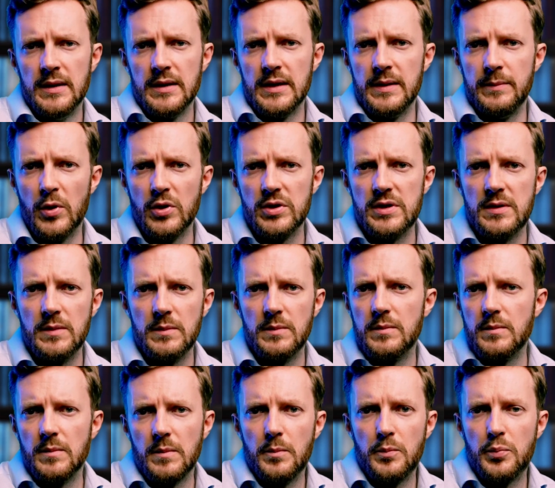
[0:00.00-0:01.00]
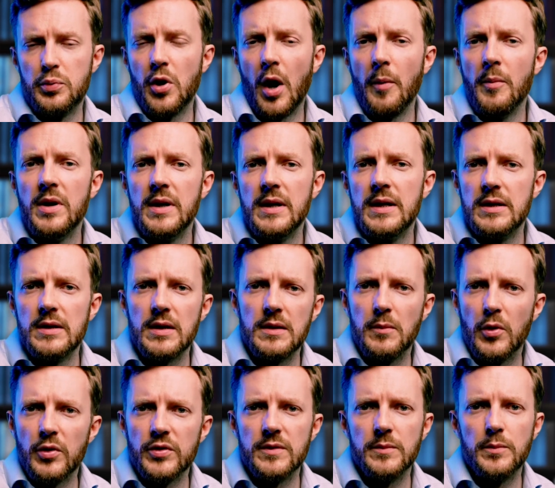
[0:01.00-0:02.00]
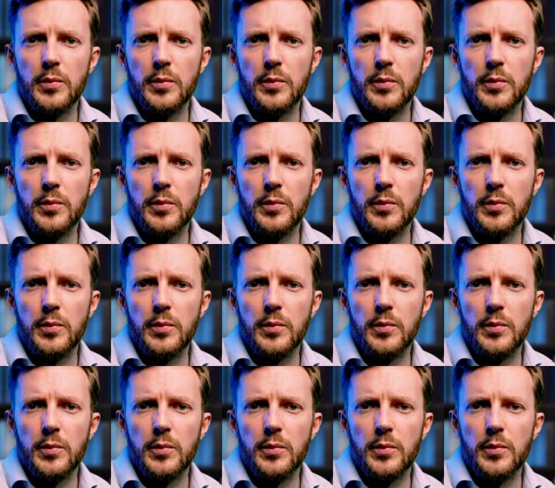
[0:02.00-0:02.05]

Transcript: The most um, prominent and most